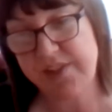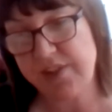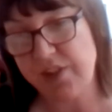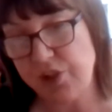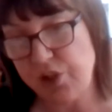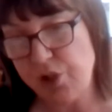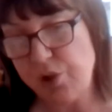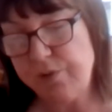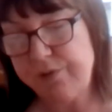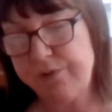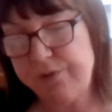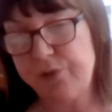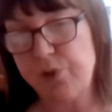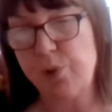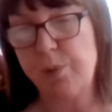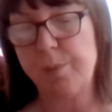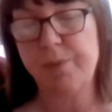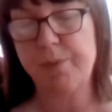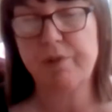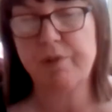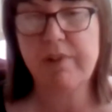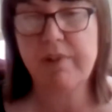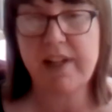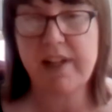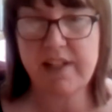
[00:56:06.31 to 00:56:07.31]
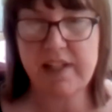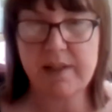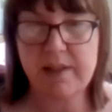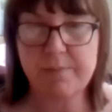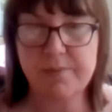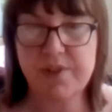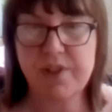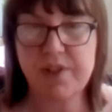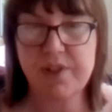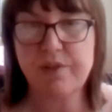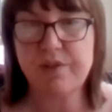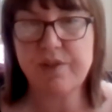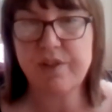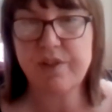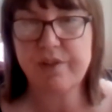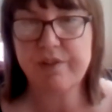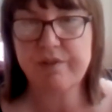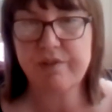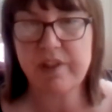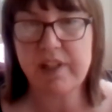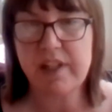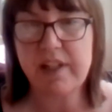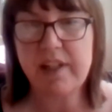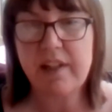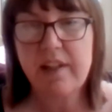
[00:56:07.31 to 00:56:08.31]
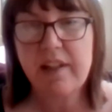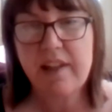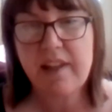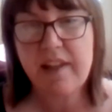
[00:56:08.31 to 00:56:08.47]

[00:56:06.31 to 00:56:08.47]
a new form, the radium-223,